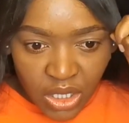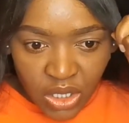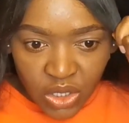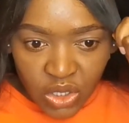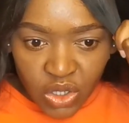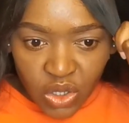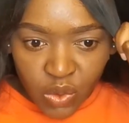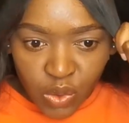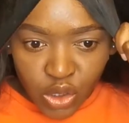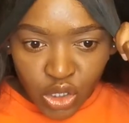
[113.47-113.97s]

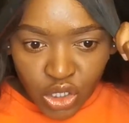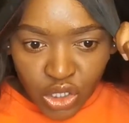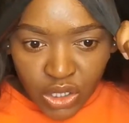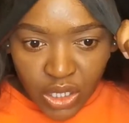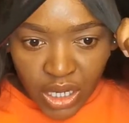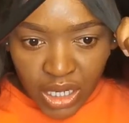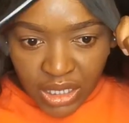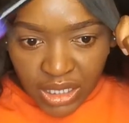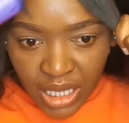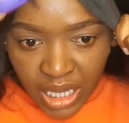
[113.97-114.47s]
So we're just
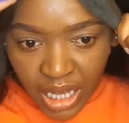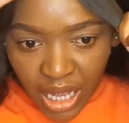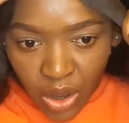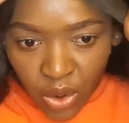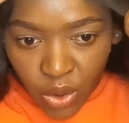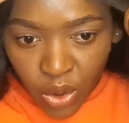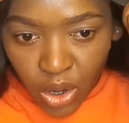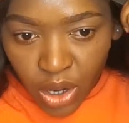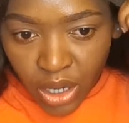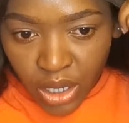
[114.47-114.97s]
gonna take our
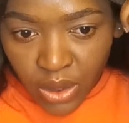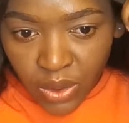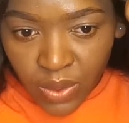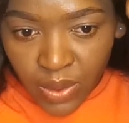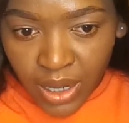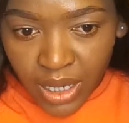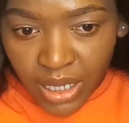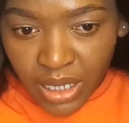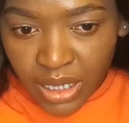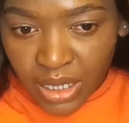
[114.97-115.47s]
curling
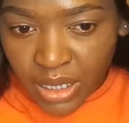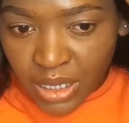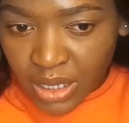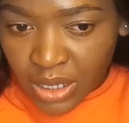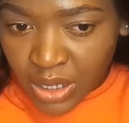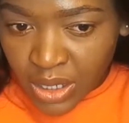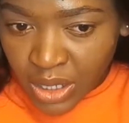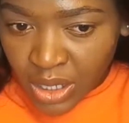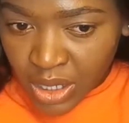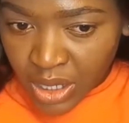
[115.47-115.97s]
wand,
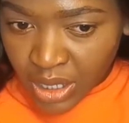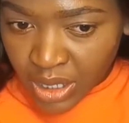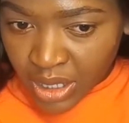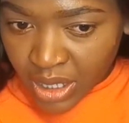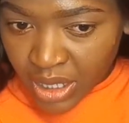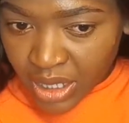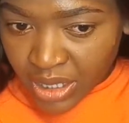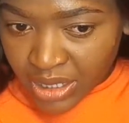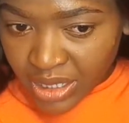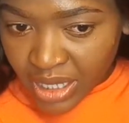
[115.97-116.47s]

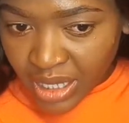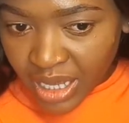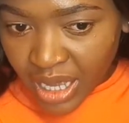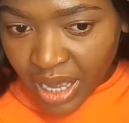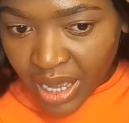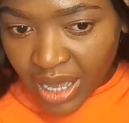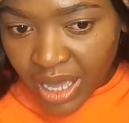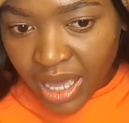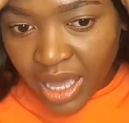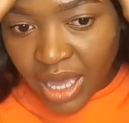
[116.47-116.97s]
gonna take our
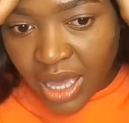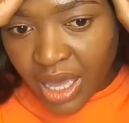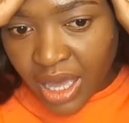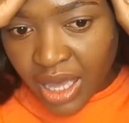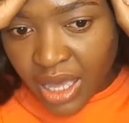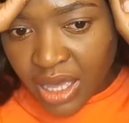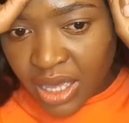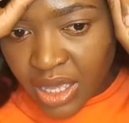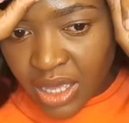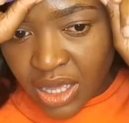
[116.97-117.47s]

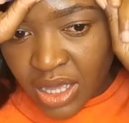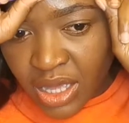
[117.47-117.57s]
hair,